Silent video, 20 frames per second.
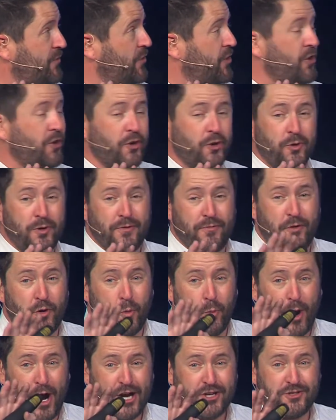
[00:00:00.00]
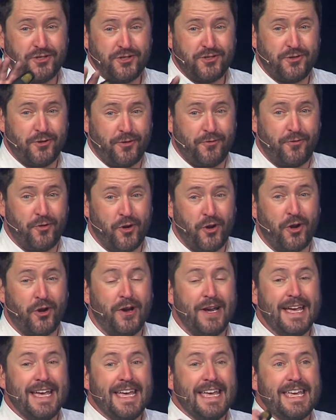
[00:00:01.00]
for you, if you're watching this or if you're
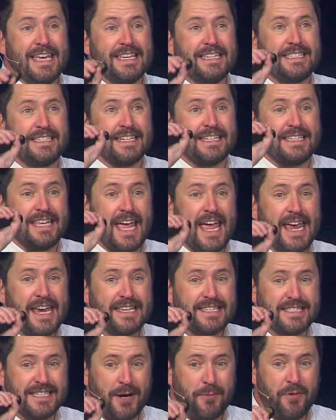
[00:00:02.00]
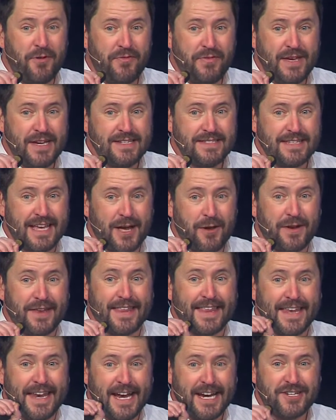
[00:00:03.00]
here, is to take some of this and
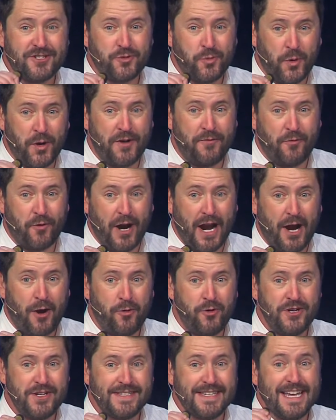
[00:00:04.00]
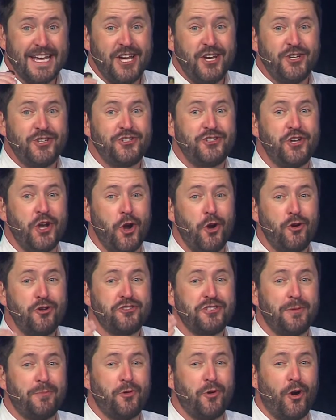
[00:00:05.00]
in the next 24 hours, share
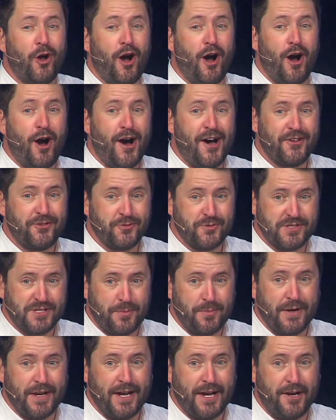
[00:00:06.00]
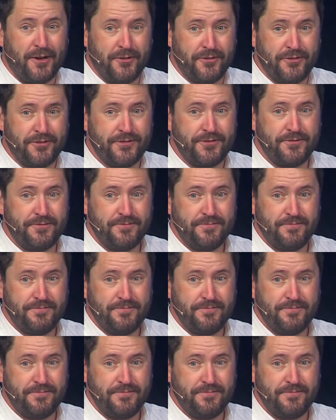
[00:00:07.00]
some of your ahas with somebody else.